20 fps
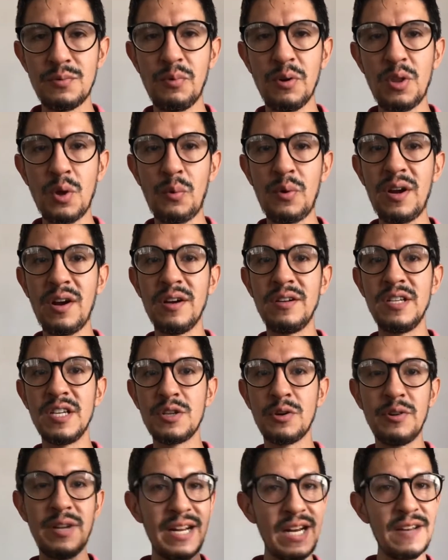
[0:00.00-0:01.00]
whether we are
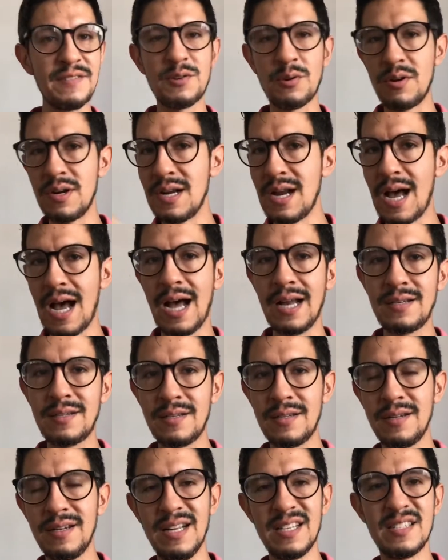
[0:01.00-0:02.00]
digital natives or
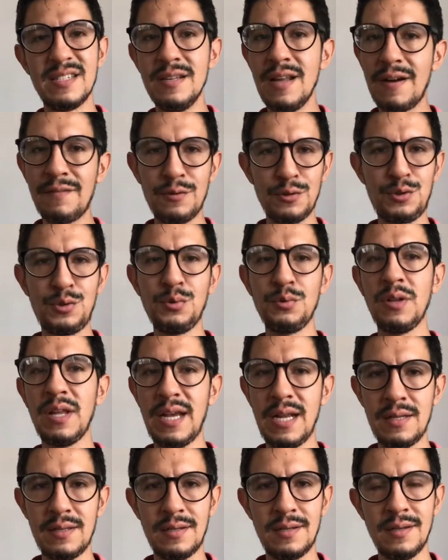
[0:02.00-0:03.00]
not, it's never too
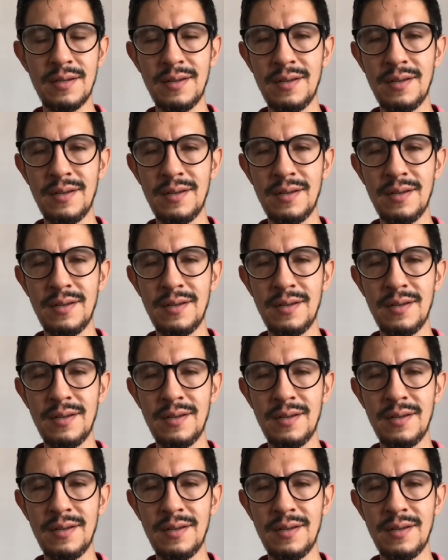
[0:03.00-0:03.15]
late.